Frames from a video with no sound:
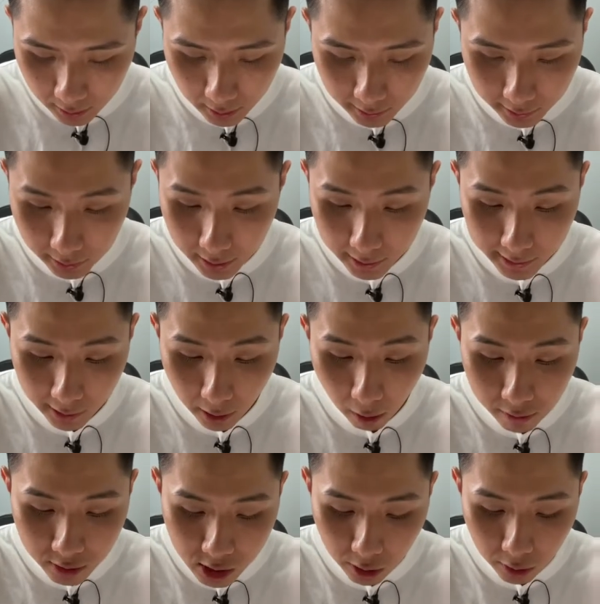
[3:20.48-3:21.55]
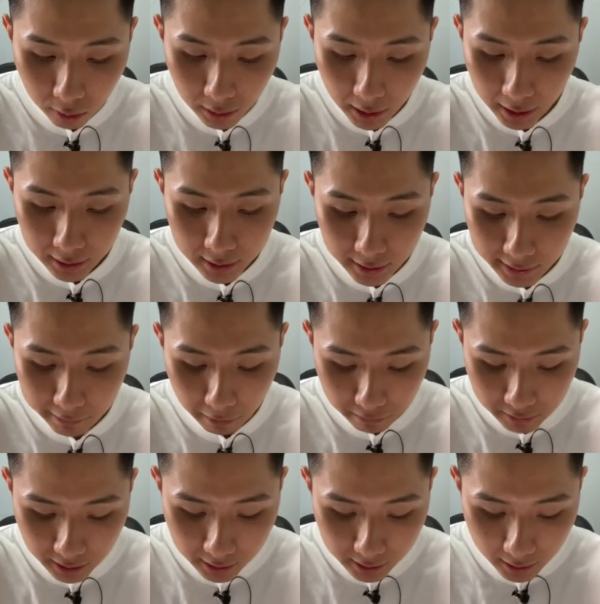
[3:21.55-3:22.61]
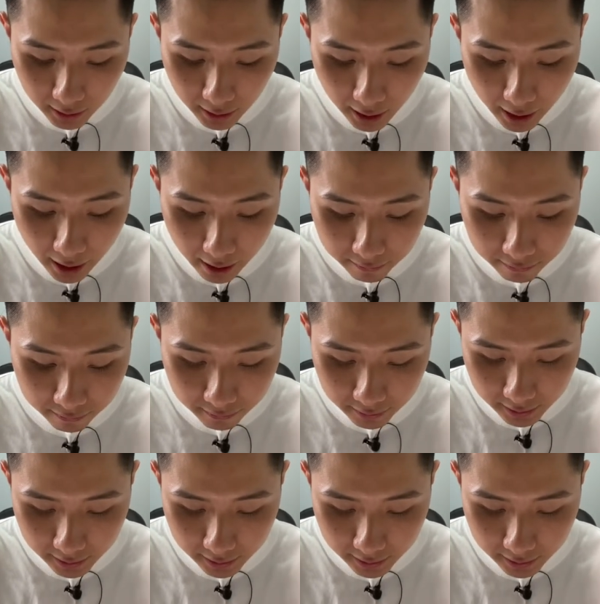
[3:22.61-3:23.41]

Because the original length is 15 and